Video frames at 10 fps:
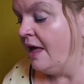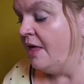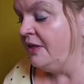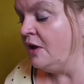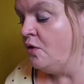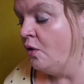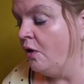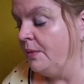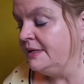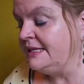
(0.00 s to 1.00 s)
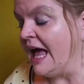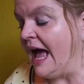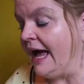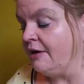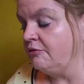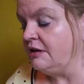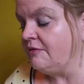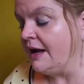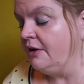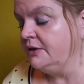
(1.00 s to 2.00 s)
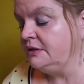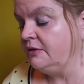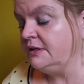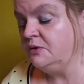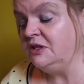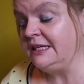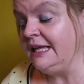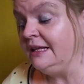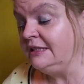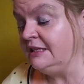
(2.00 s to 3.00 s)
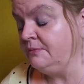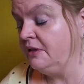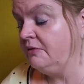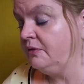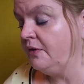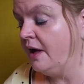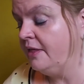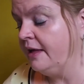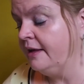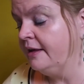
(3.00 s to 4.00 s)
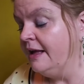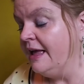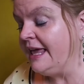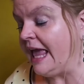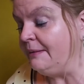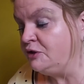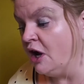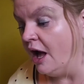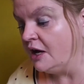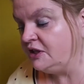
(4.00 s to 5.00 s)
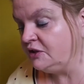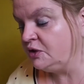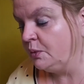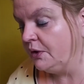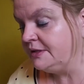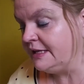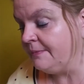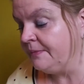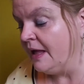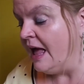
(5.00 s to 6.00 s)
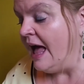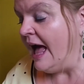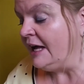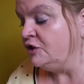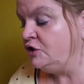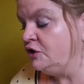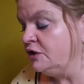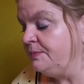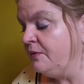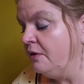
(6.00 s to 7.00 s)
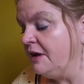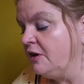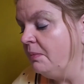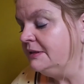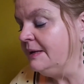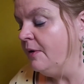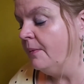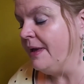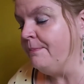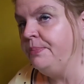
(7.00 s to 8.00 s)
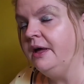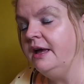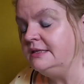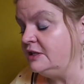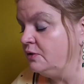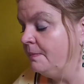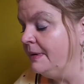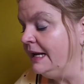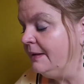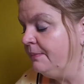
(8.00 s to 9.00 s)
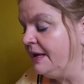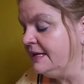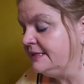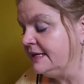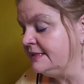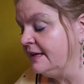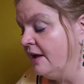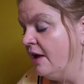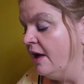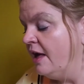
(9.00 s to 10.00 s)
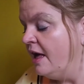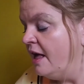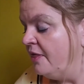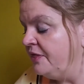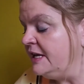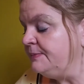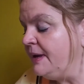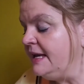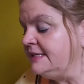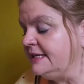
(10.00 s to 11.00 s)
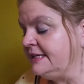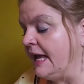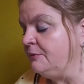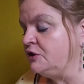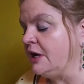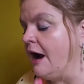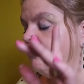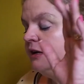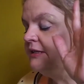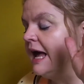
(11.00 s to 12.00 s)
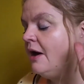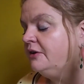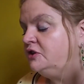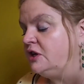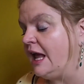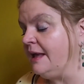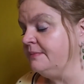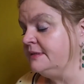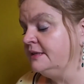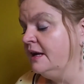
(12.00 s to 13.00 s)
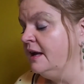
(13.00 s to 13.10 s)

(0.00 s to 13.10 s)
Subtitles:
The enormous, angry rhinoceros which had killed his mother and father. It came charging towards him, and just before it gobbled him up, it burst into a million pieces. These pieces came showering down on James